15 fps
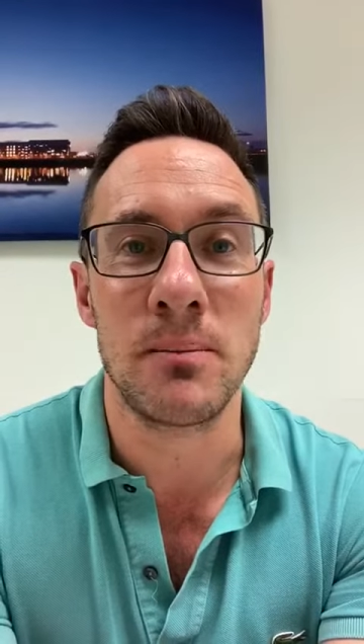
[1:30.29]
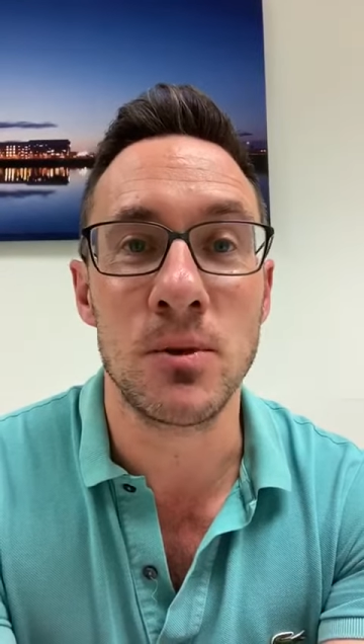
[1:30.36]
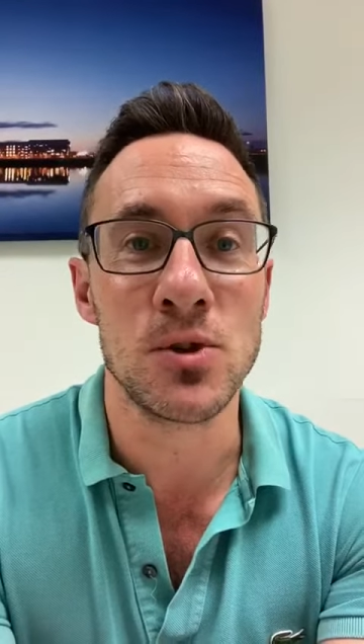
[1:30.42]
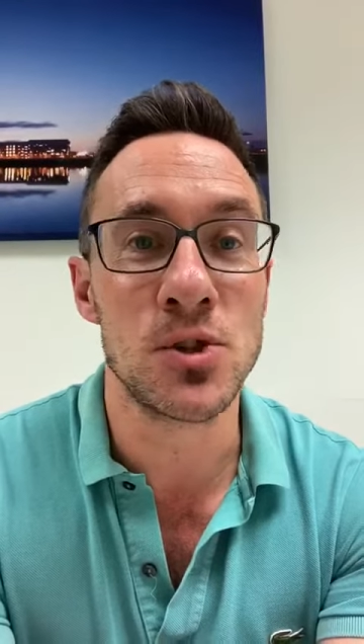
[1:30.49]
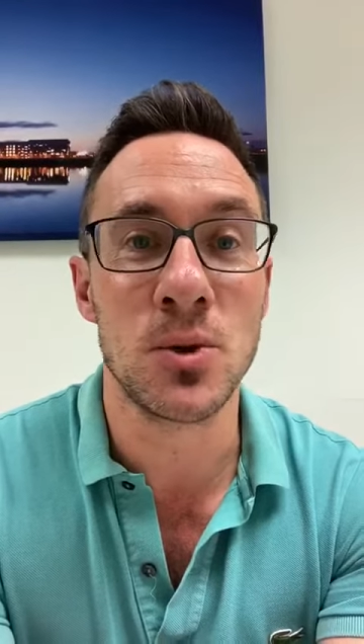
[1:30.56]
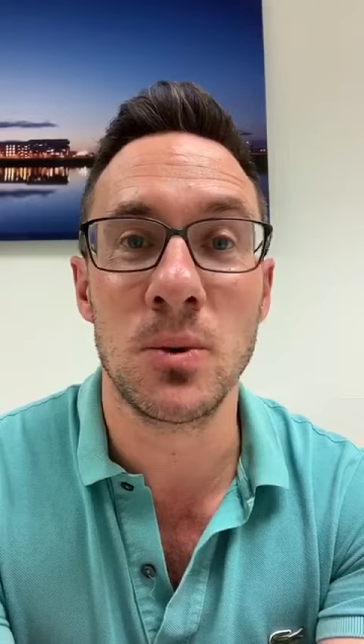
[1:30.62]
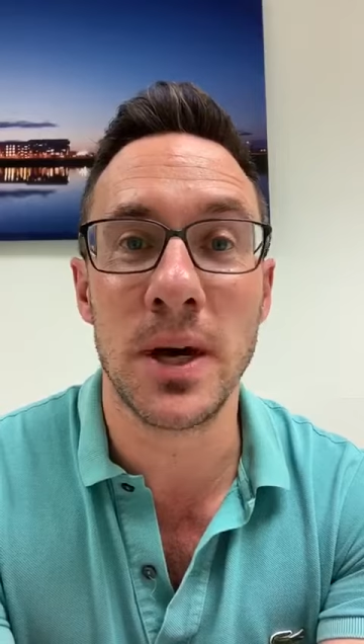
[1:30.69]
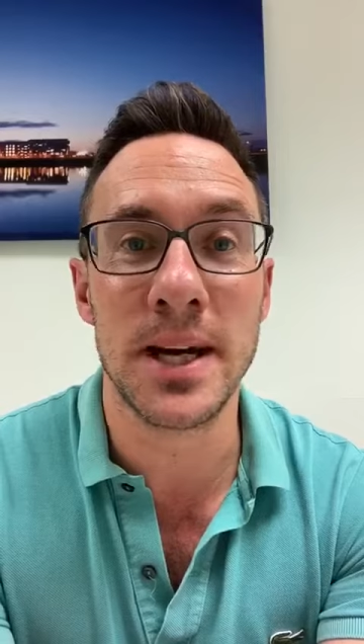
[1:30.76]
I'm not
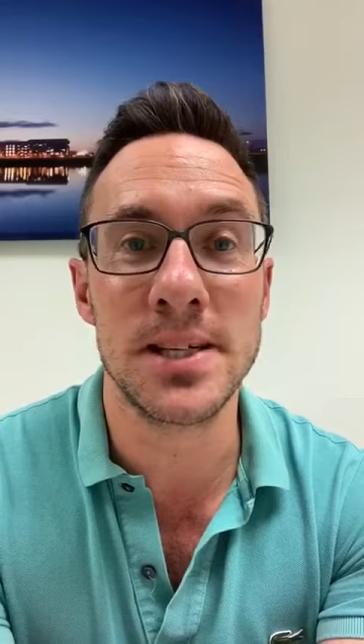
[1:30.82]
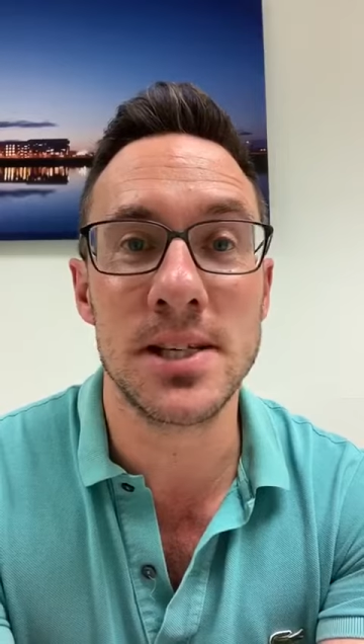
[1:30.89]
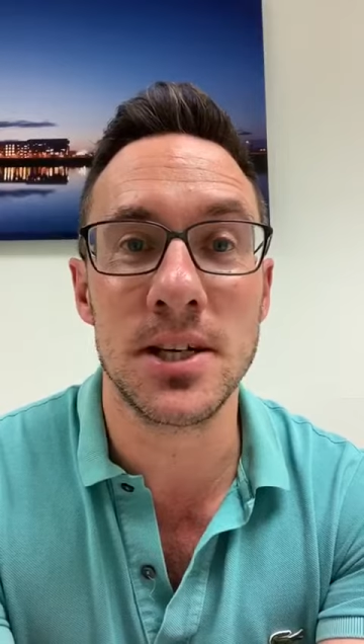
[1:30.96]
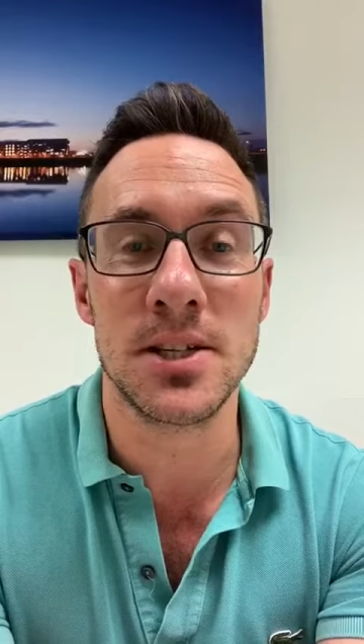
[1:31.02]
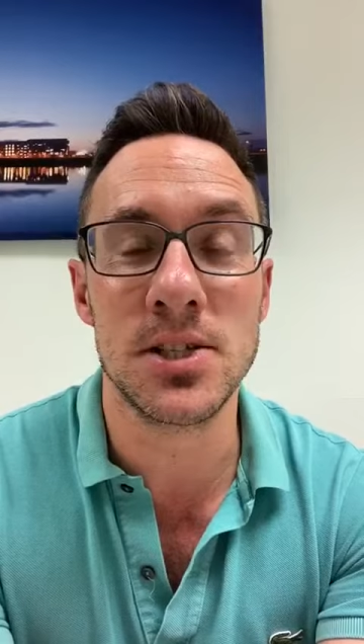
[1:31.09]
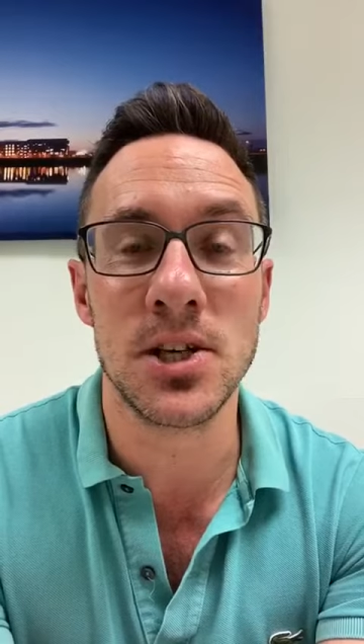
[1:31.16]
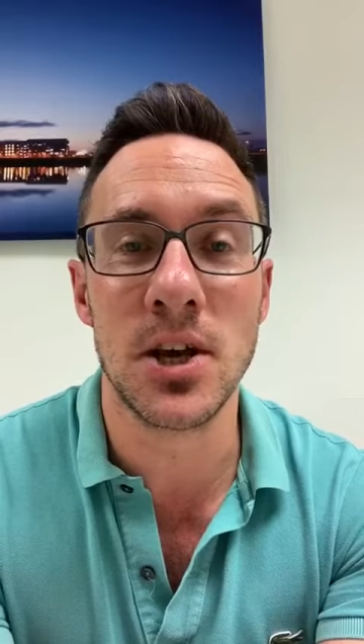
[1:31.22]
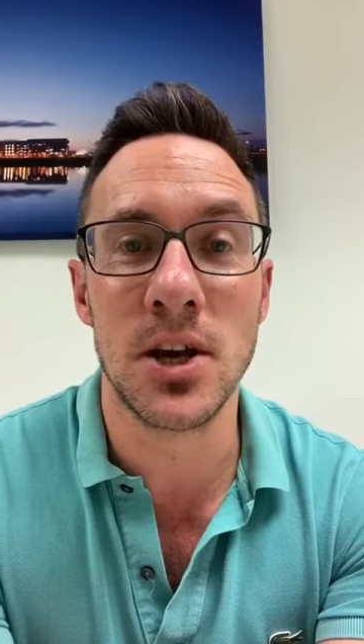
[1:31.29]
sure where he's
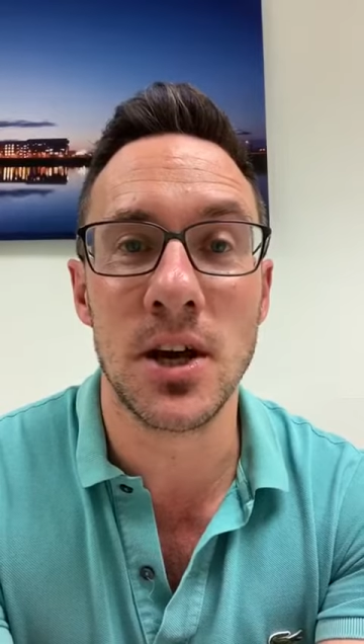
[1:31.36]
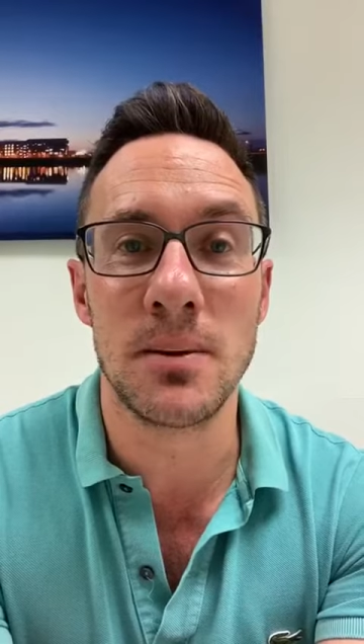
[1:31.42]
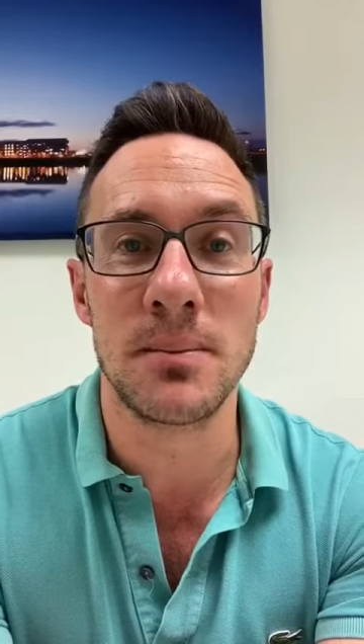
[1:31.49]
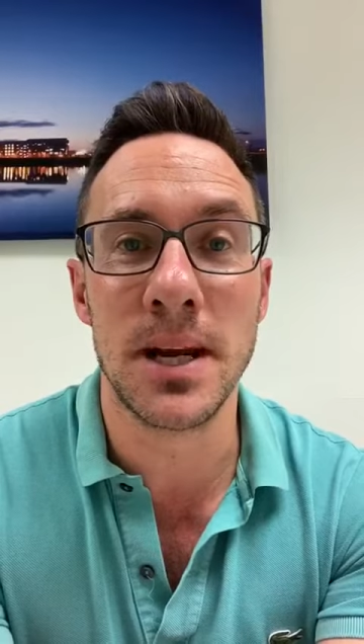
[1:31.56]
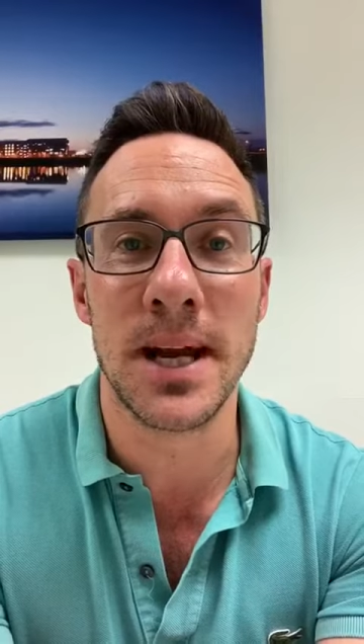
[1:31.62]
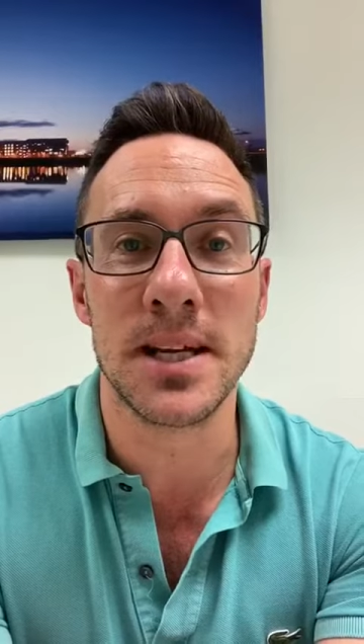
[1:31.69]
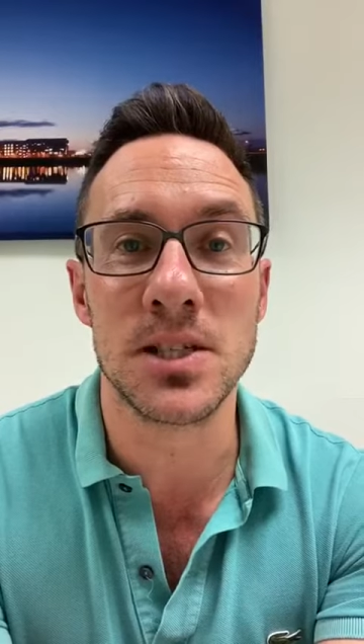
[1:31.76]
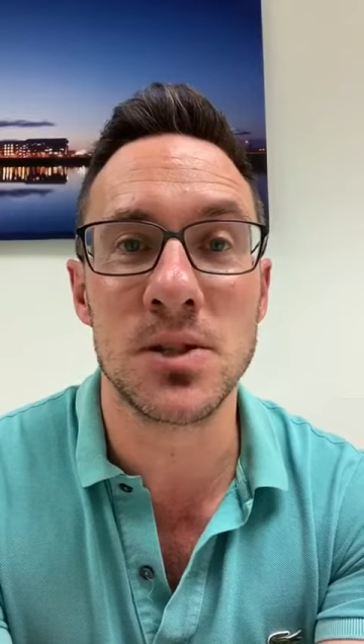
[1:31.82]
going to turn up
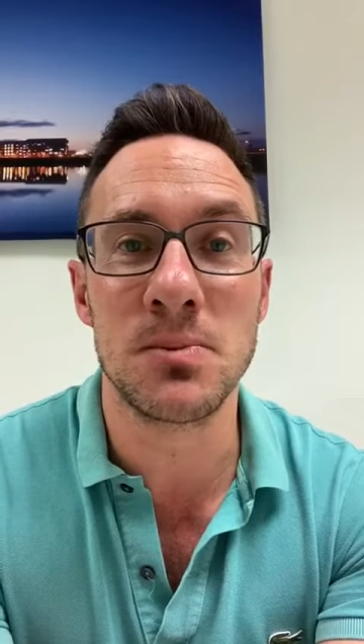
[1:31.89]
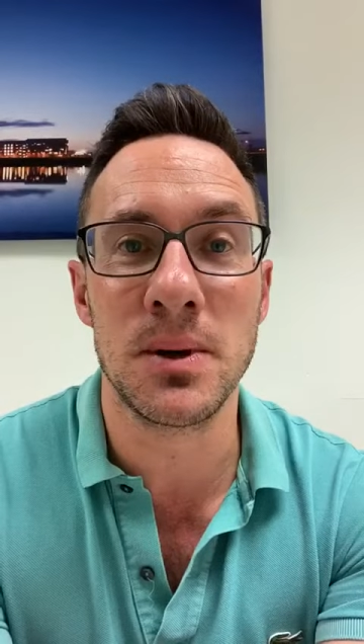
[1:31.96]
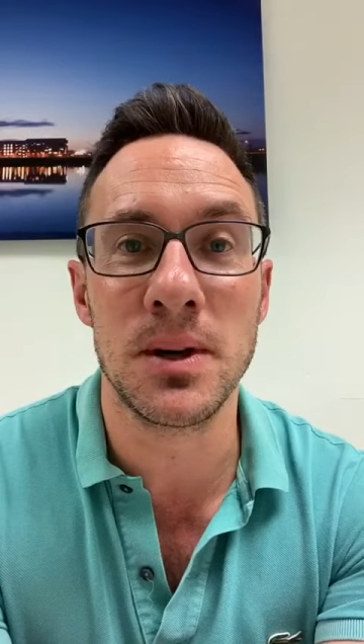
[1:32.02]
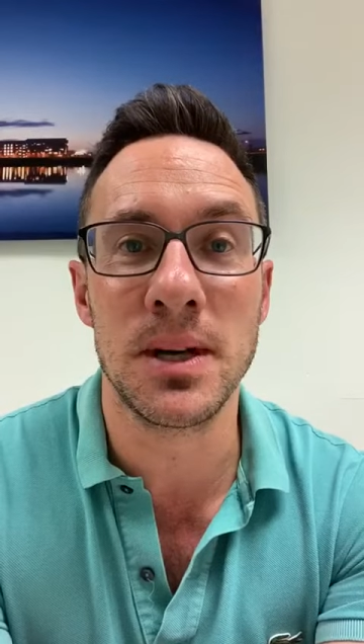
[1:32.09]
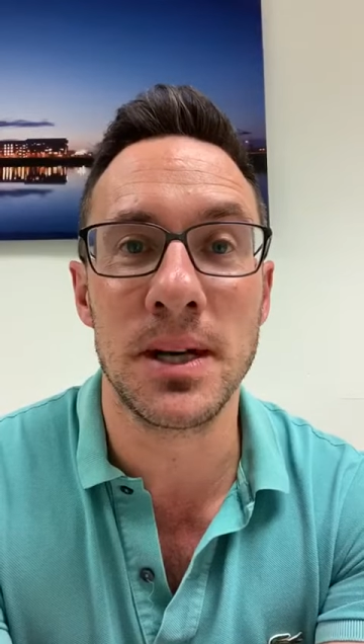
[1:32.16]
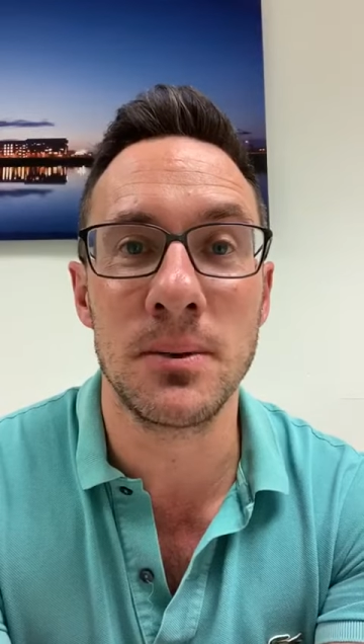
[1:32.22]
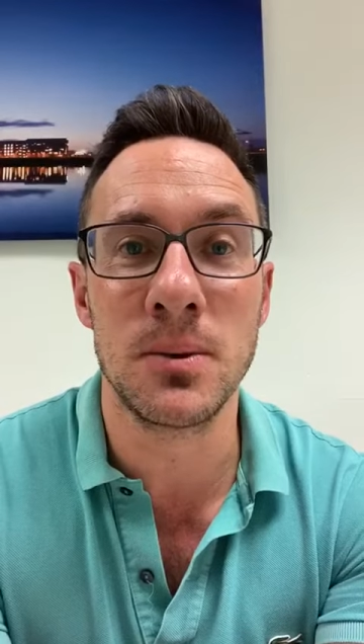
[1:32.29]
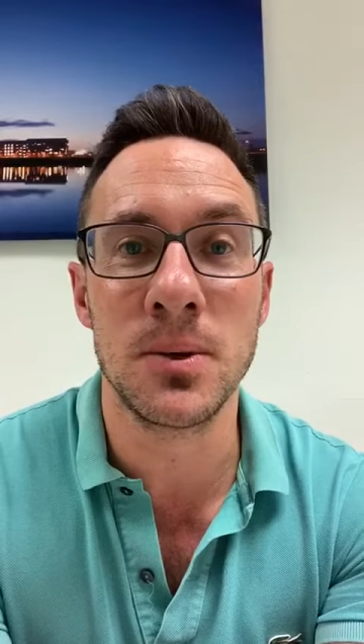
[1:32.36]
next, but
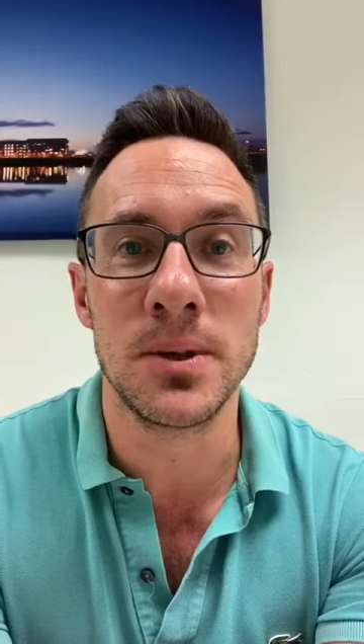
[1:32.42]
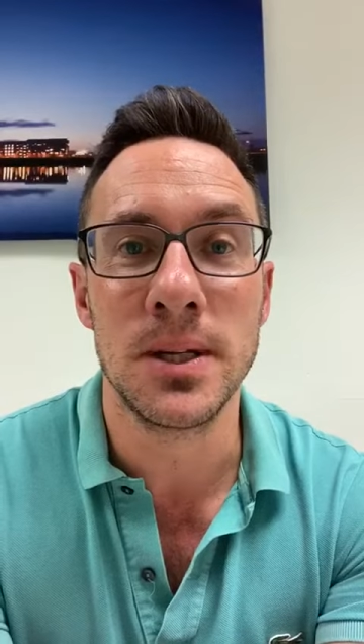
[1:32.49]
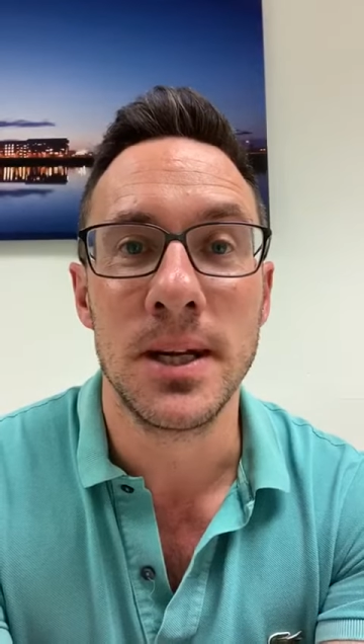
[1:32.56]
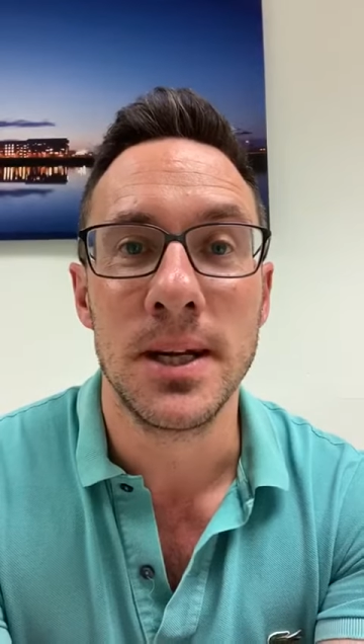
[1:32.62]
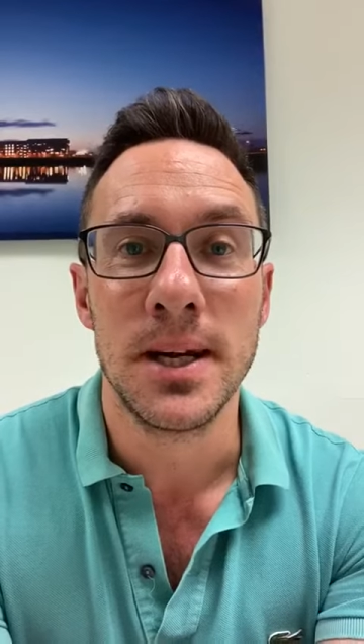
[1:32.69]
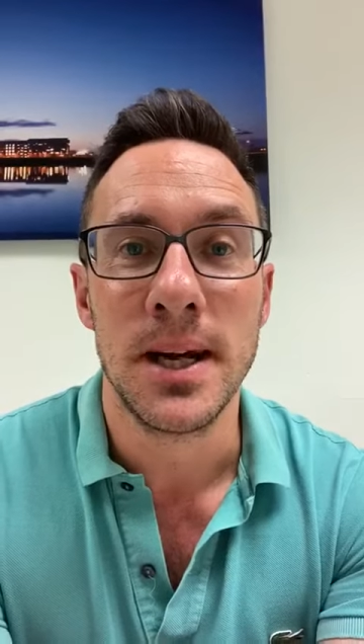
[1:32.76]
he will